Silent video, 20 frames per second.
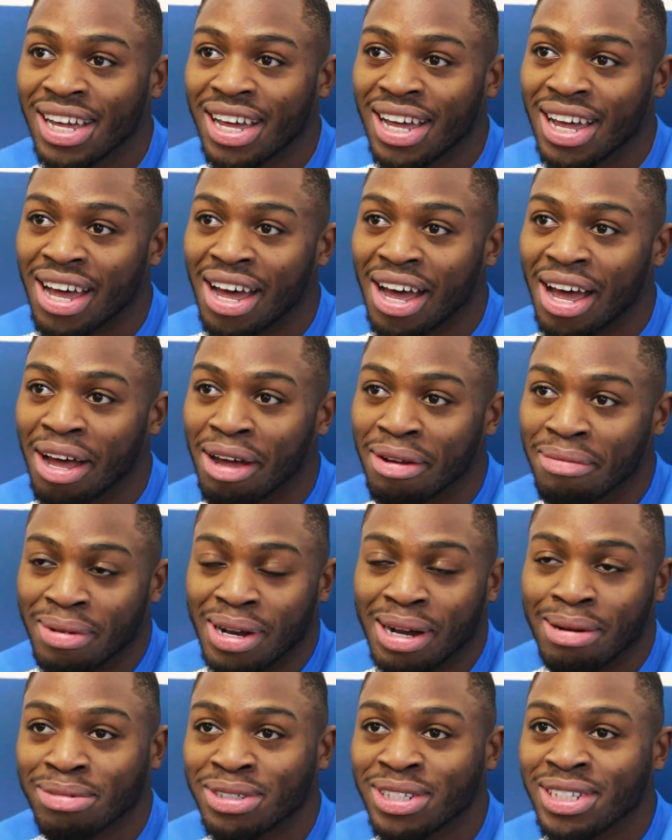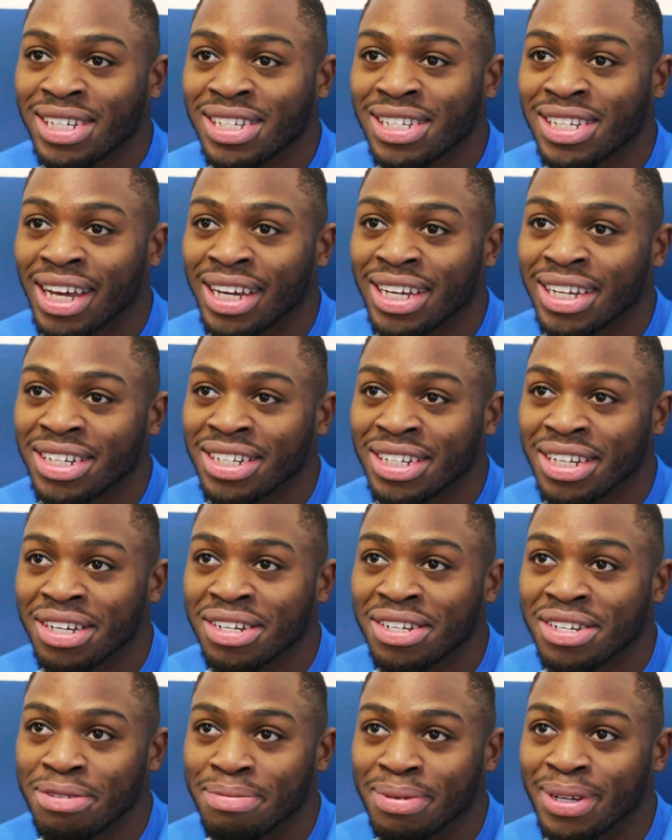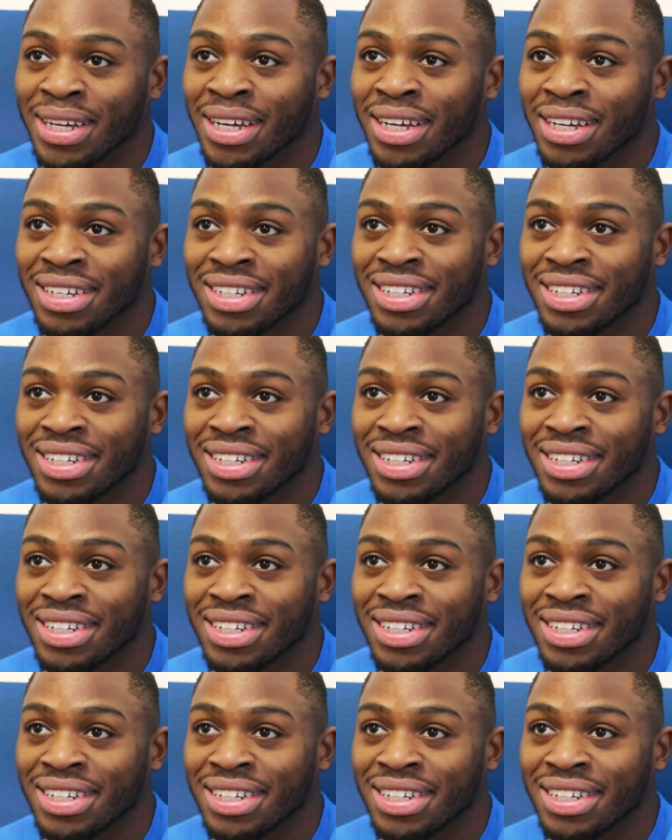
and I'm just excited to be here.